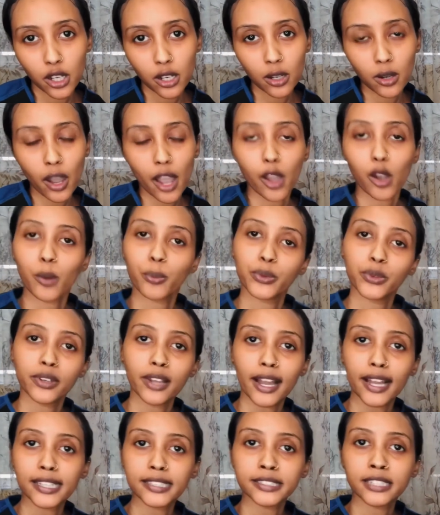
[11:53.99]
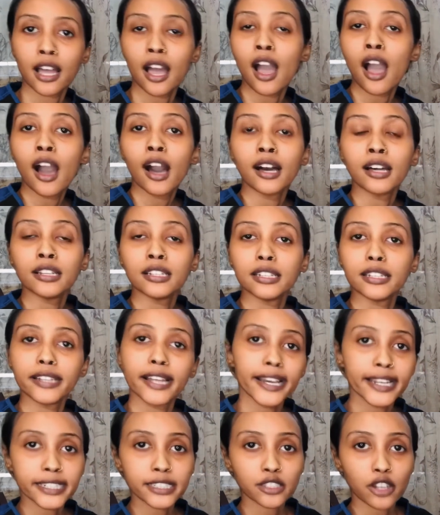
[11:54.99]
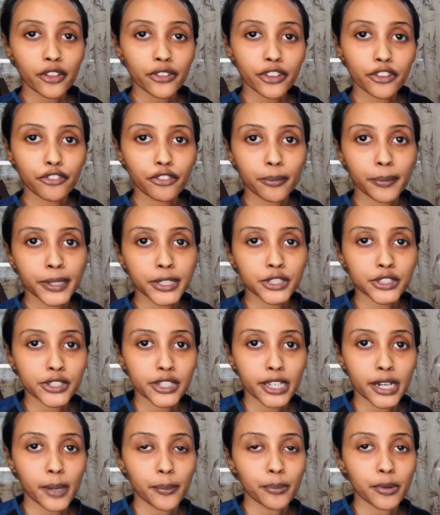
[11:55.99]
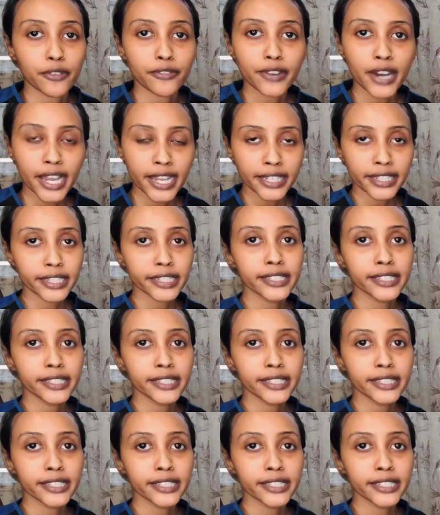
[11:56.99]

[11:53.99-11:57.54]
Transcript: I hope you guys liked all the information that I provided.